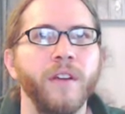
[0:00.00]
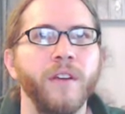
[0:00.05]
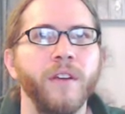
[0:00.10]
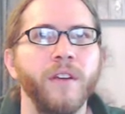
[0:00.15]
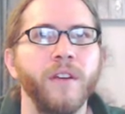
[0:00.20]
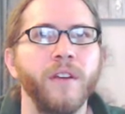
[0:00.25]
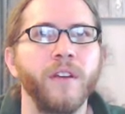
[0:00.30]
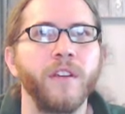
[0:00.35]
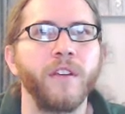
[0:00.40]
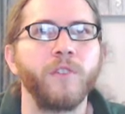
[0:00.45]

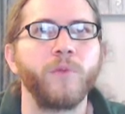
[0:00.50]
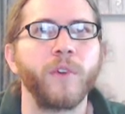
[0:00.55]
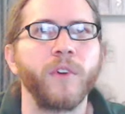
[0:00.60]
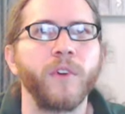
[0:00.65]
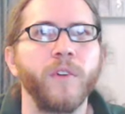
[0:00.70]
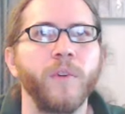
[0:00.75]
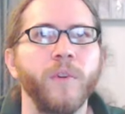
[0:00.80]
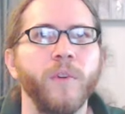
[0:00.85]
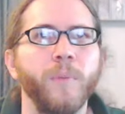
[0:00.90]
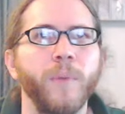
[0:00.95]
He's
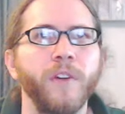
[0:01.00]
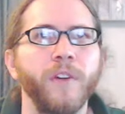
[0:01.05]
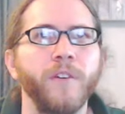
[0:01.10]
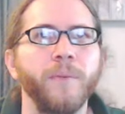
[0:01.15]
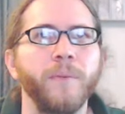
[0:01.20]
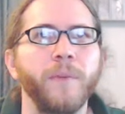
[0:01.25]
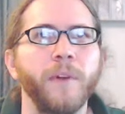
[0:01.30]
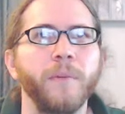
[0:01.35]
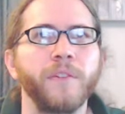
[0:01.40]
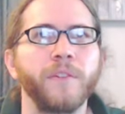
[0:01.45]
been bettering
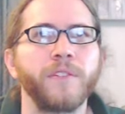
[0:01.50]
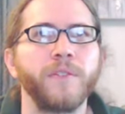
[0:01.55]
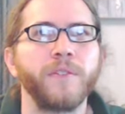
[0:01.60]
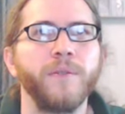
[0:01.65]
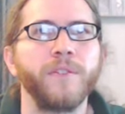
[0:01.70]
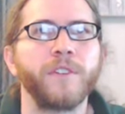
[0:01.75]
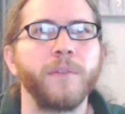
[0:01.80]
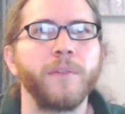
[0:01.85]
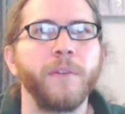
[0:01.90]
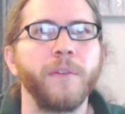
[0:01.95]
public schools.
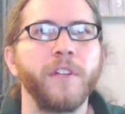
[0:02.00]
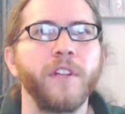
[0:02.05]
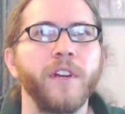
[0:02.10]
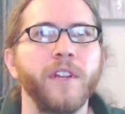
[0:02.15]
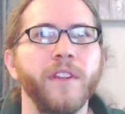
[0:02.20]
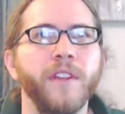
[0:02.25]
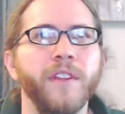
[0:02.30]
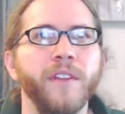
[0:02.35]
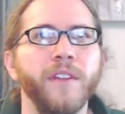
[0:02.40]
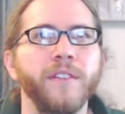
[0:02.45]
I mean, a lot of
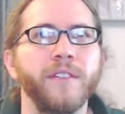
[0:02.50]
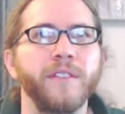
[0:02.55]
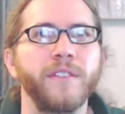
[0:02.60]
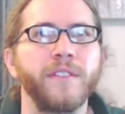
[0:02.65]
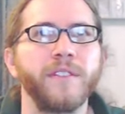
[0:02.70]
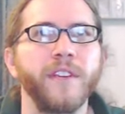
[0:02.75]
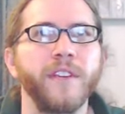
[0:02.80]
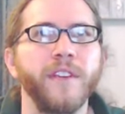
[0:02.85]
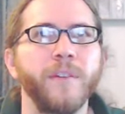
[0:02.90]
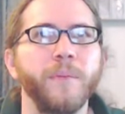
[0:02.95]
the things they
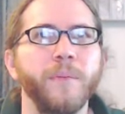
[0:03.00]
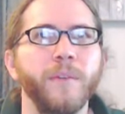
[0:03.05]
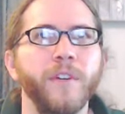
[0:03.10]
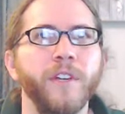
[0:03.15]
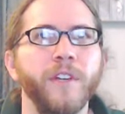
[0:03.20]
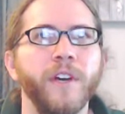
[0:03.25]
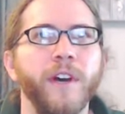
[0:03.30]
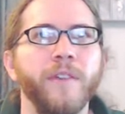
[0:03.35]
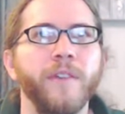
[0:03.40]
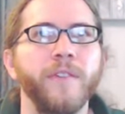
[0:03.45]
say are pretty
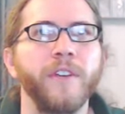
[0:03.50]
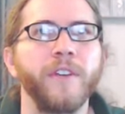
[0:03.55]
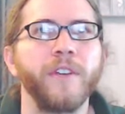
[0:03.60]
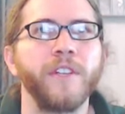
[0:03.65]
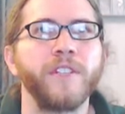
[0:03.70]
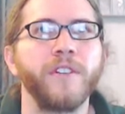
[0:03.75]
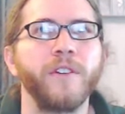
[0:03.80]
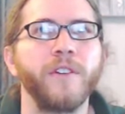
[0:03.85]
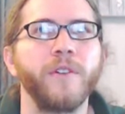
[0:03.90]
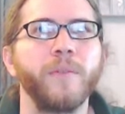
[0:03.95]
obvious.
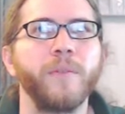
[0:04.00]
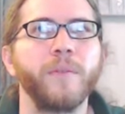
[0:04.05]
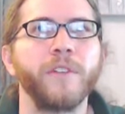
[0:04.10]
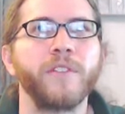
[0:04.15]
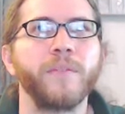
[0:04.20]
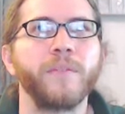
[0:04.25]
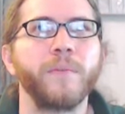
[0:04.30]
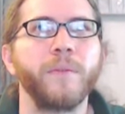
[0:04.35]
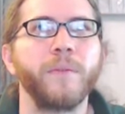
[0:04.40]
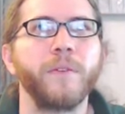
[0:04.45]
You know, a big
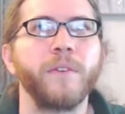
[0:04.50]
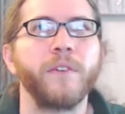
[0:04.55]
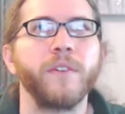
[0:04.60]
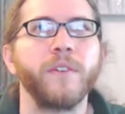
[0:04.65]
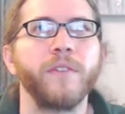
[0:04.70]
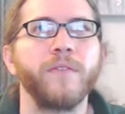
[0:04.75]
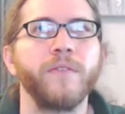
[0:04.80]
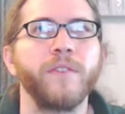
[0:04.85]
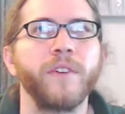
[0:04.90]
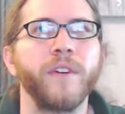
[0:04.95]
supporter
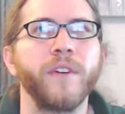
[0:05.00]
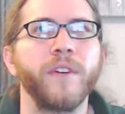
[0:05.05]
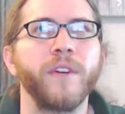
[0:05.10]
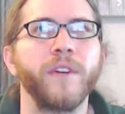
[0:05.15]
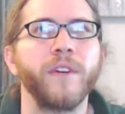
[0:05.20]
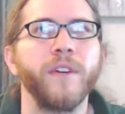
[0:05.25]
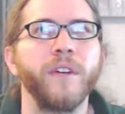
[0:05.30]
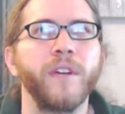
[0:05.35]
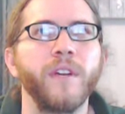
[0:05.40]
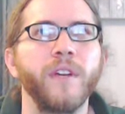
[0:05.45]
of,
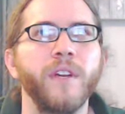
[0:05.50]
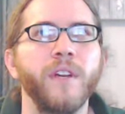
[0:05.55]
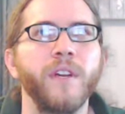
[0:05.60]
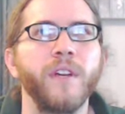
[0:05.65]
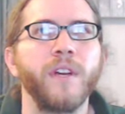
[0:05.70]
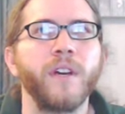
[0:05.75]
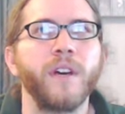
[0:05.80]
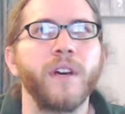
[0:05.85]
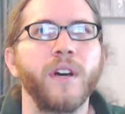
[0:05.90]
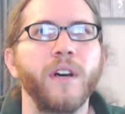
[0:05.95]

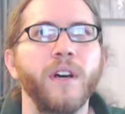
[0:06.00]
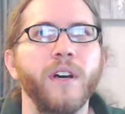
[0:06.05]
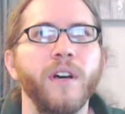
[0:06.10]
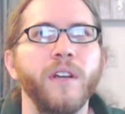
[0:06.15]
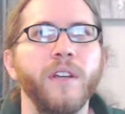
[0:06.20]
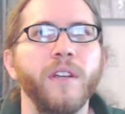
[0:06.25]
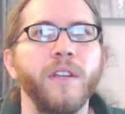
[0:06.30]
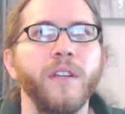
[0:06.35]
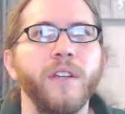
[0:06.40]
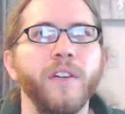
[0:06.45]

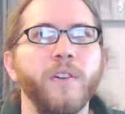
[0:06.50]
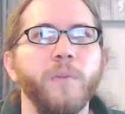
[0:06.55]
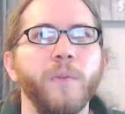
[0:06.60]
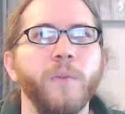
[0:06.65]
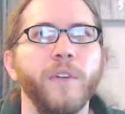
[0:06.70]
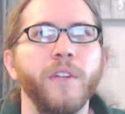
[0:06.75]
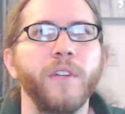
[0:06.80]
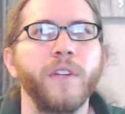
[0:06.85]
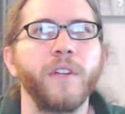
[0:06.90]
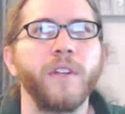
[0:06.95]
you know, but
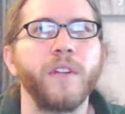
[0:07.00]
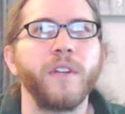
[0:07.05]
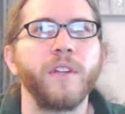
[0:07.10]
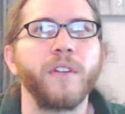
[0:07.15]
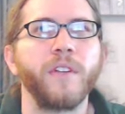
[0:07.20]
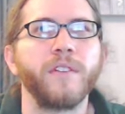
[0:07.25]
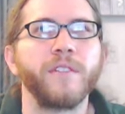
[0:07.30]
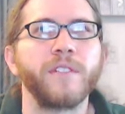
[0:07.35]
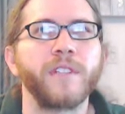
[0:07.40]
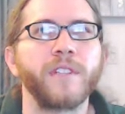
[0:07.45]
does
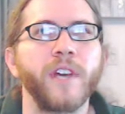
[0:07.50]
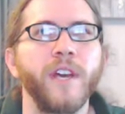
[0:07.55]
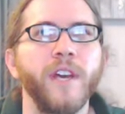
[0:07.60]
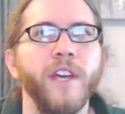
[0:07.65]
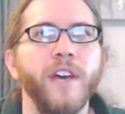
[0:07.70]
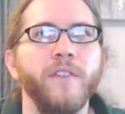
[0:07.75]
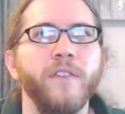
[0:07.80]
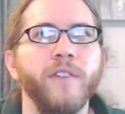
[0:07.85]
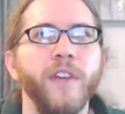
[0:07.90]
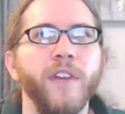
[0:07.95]
this guy
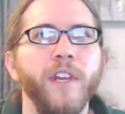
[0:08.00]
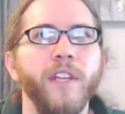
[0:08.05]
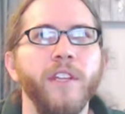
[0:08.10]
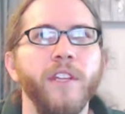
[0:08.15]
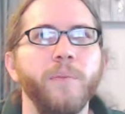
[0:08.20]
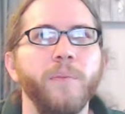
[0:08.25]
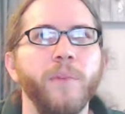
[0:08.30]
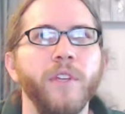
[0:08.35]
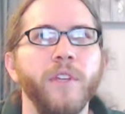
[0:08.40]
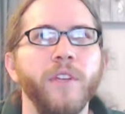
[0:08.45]
have any
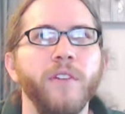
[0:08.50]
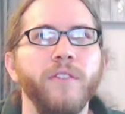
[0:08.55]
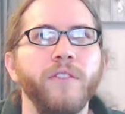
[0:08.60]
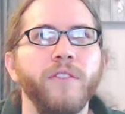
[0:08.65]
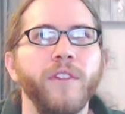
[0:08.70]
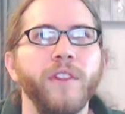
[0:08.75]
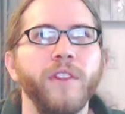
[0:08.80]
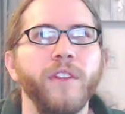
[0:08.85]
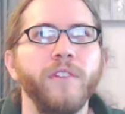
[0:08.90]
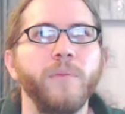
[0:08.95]
opinions
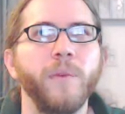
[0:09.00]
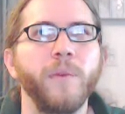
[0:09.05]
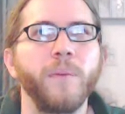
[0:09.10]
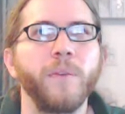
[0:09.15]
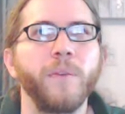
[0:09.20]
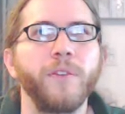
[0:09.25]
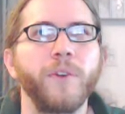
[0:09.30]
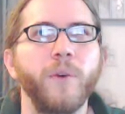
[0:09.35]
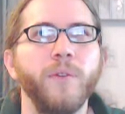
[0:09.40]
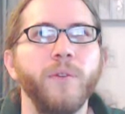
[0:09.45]
that these people
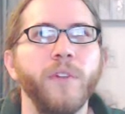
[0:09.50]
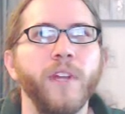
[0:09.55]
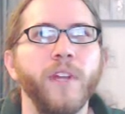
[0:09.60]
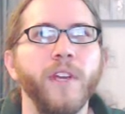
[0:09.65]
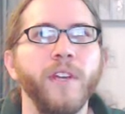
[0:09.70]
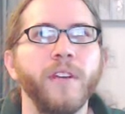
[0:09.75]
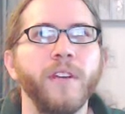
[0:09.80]
don't like?